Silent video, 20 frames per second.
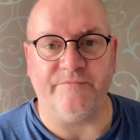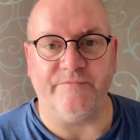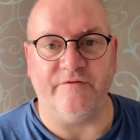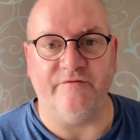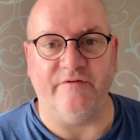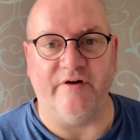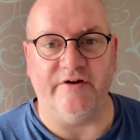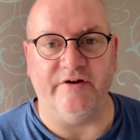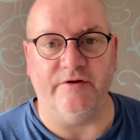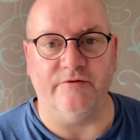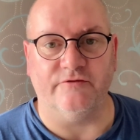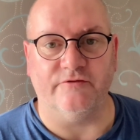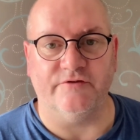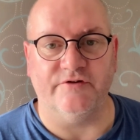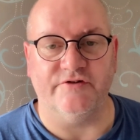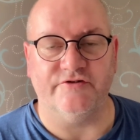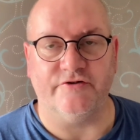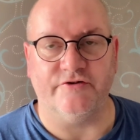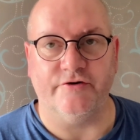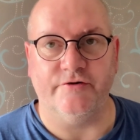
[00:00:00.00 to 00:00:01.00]
venues on
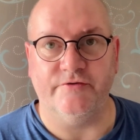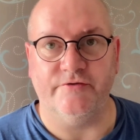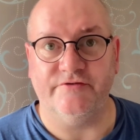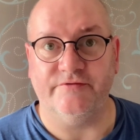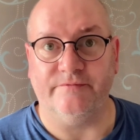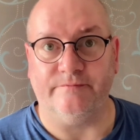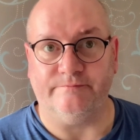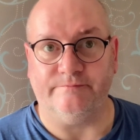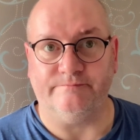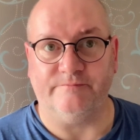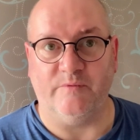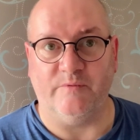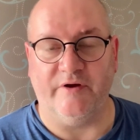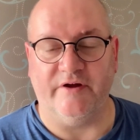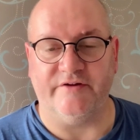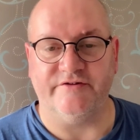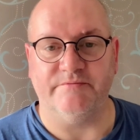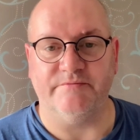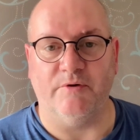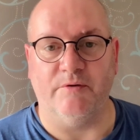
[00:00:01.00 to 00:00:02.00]
this cruise. We
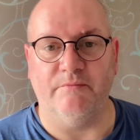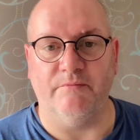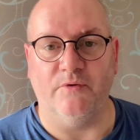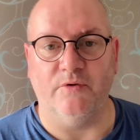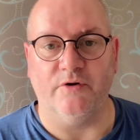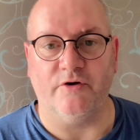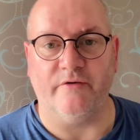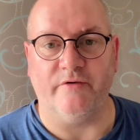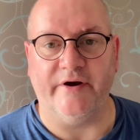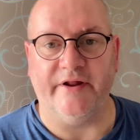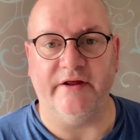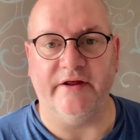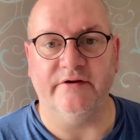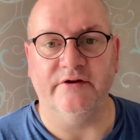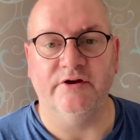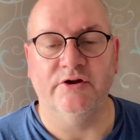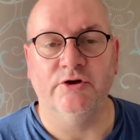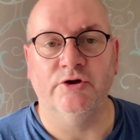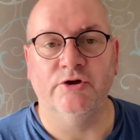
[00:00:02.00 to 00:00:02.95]
had some onboard credit.